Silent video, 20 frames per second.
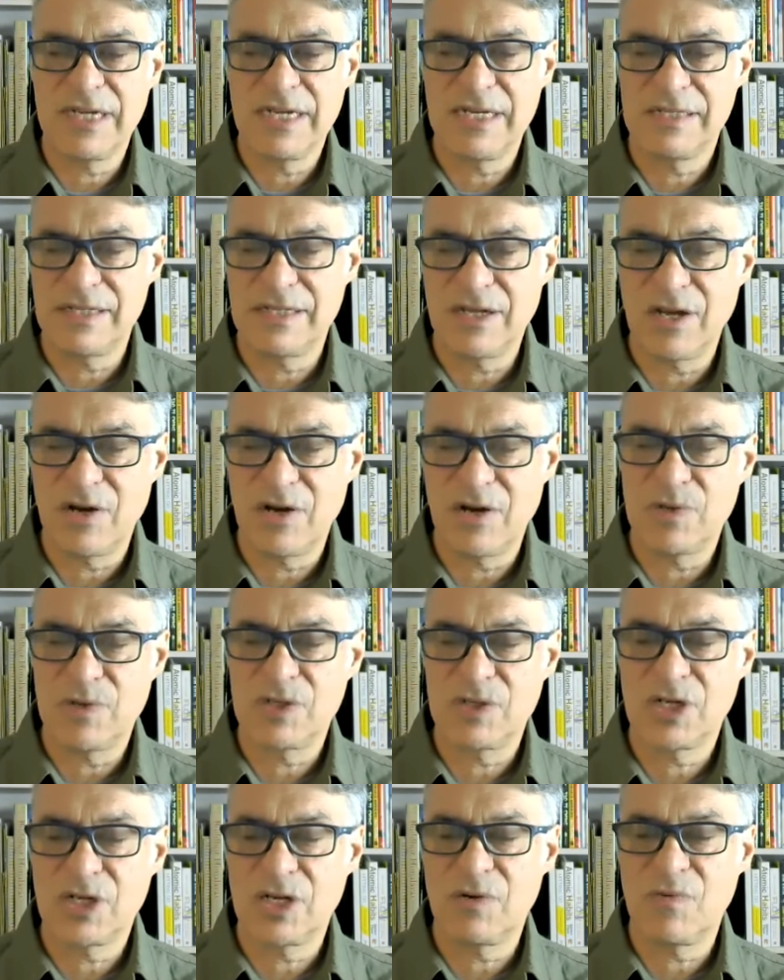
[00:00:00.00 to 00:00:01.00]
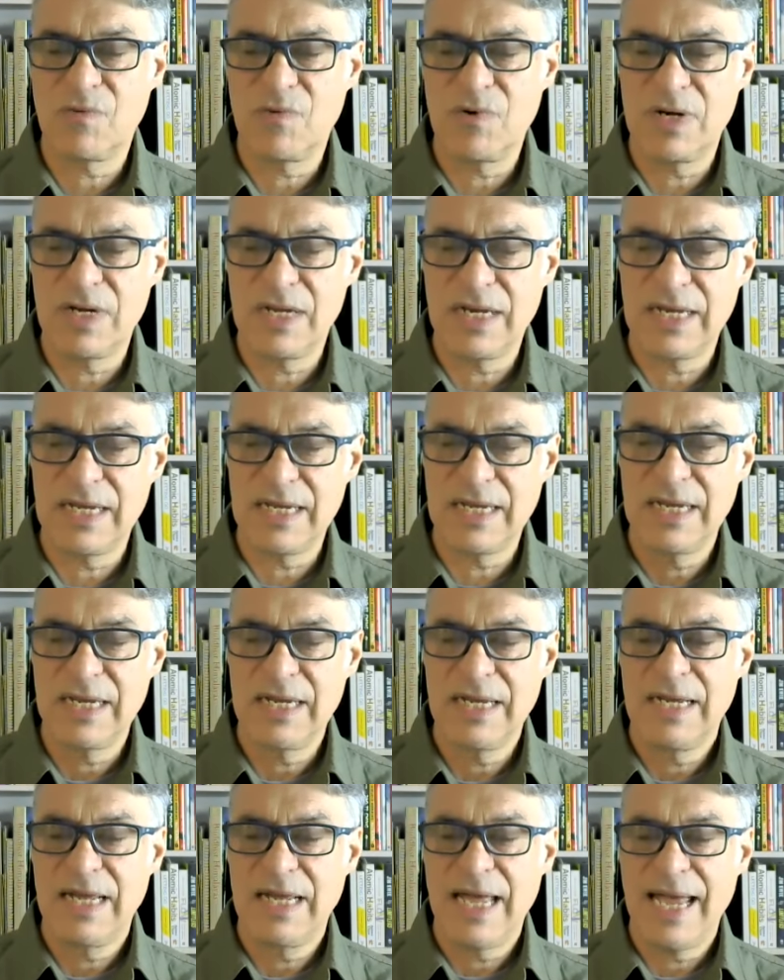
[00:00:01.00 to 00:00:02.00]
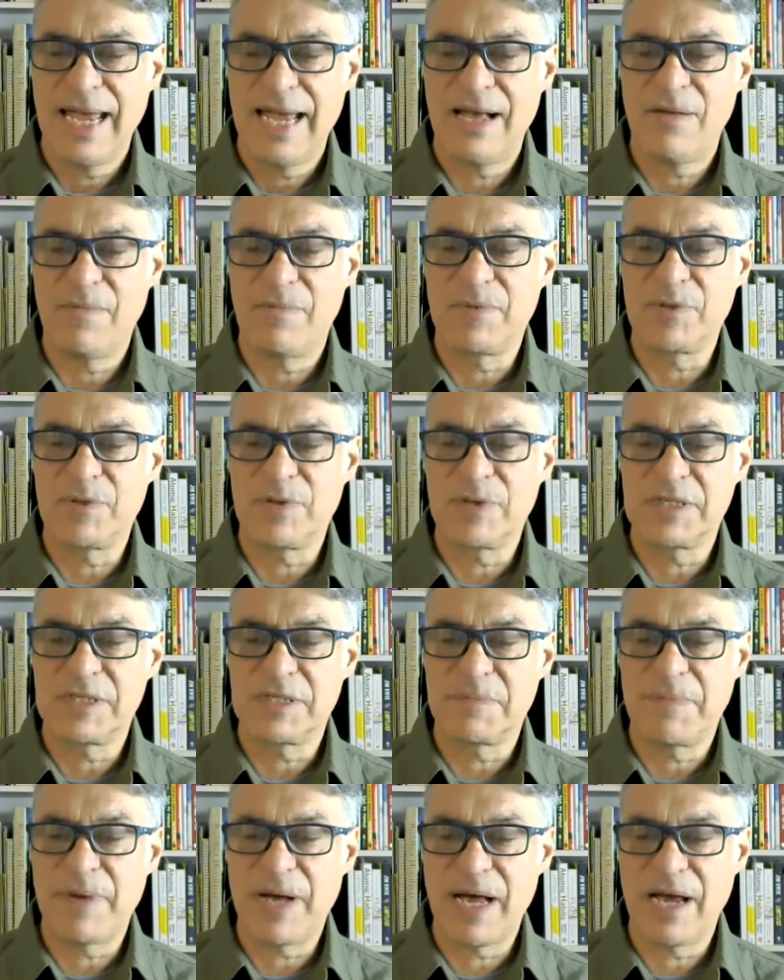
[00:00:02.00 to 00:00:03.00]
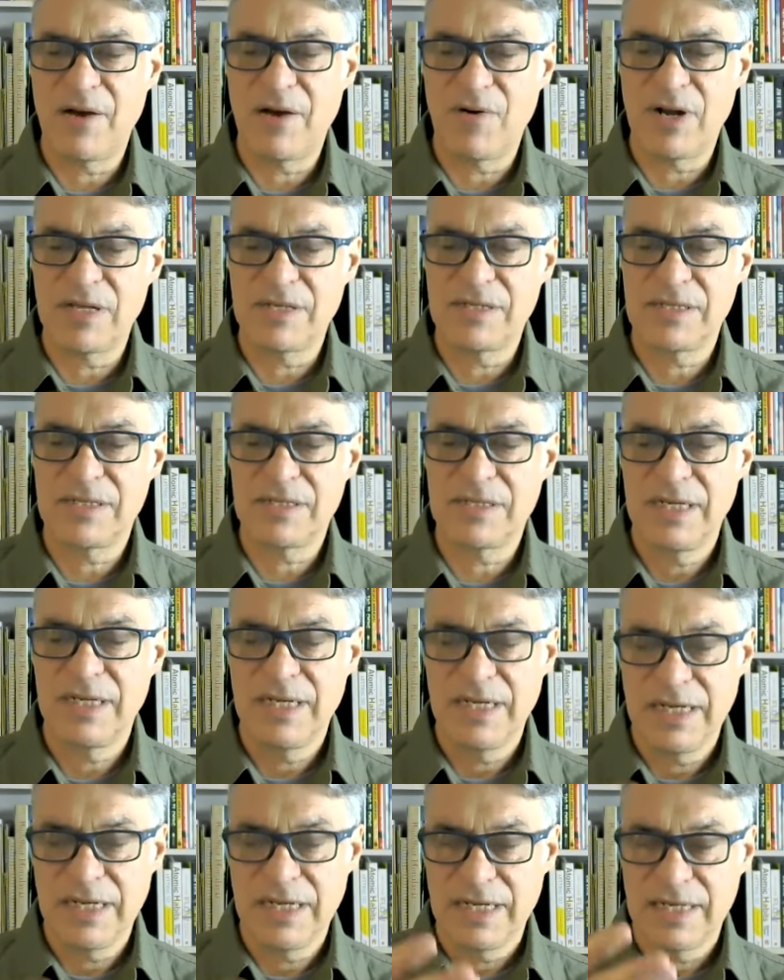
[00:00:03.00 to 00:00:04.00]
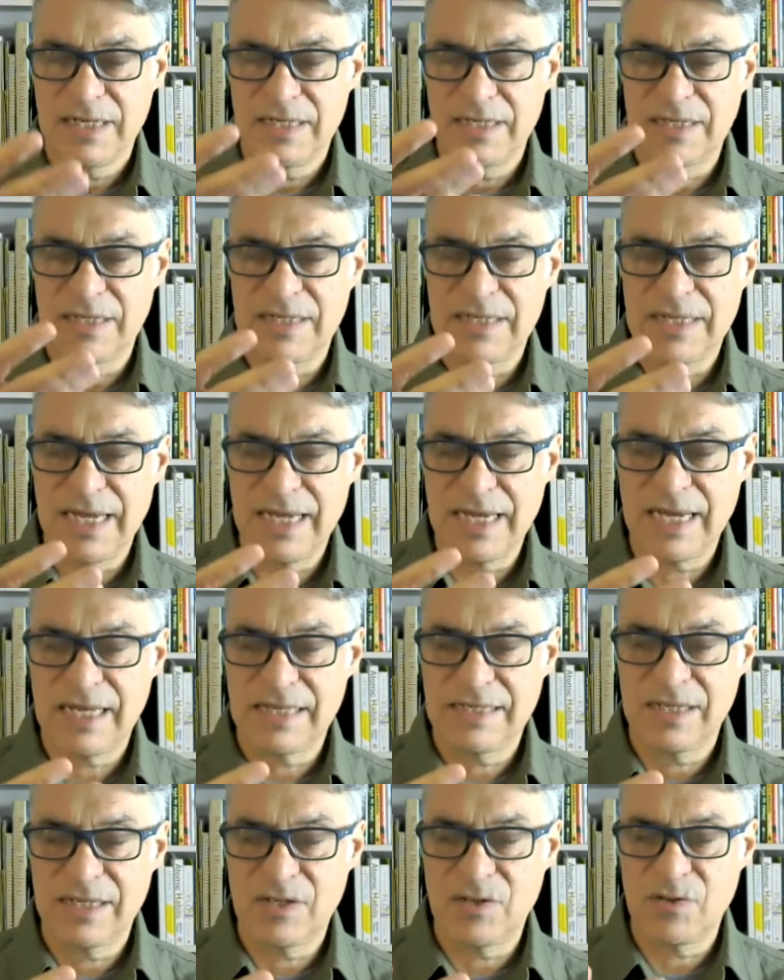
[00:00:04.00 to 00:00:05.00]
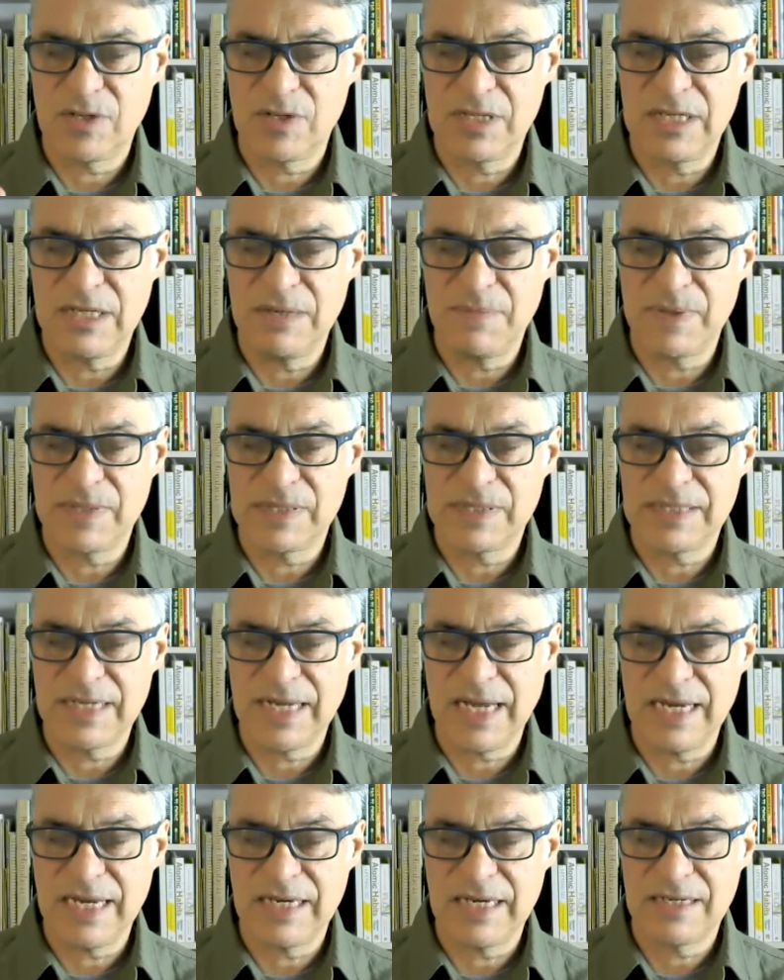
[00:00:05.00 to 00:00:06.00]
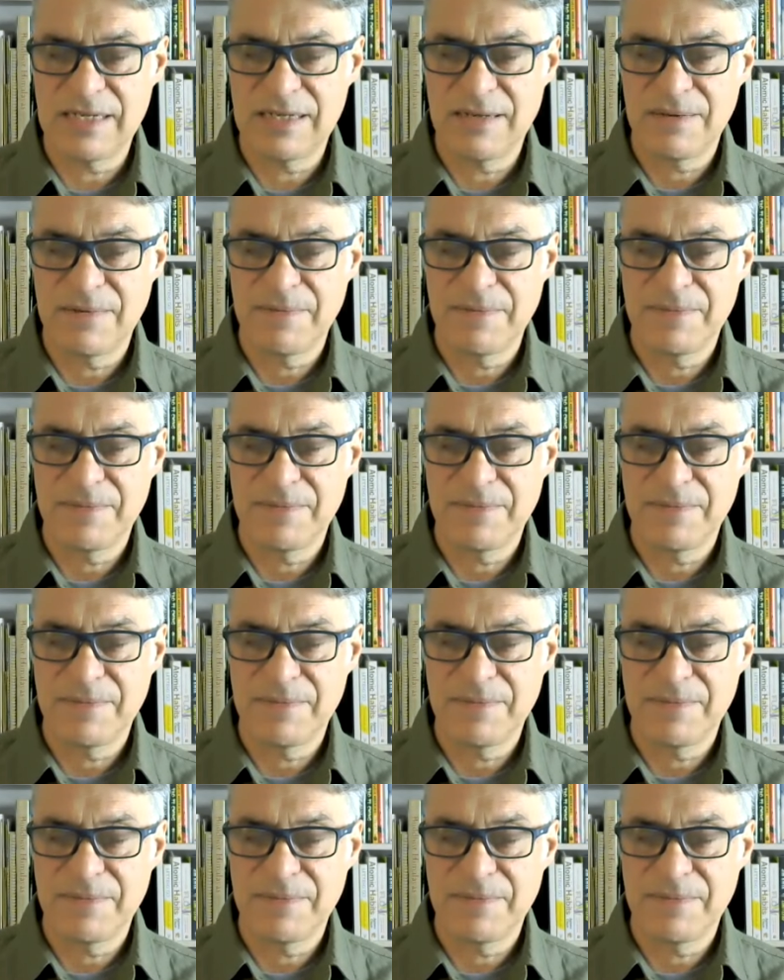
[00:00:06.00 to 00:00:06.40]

years ago, which can really help to inspire us, to take us into a deeper state.